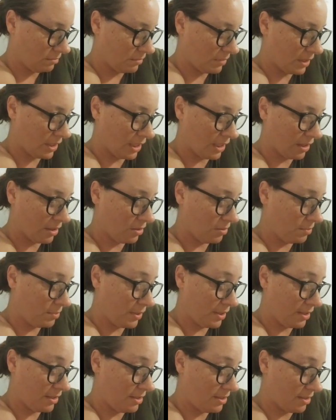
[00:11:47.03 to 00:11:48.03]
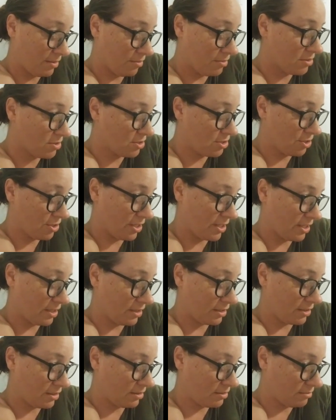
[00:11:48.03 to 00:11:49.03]
But that could be the devil's
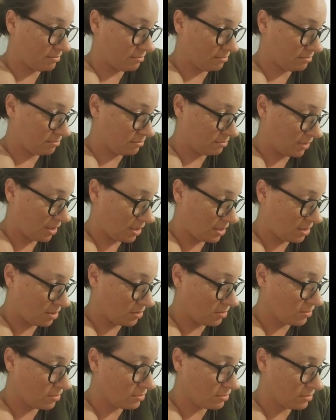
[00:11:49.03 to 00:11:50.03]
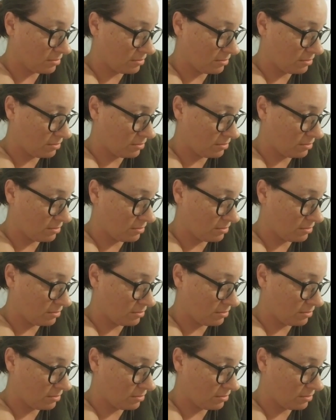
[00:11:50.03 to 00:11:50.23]
trick, you know?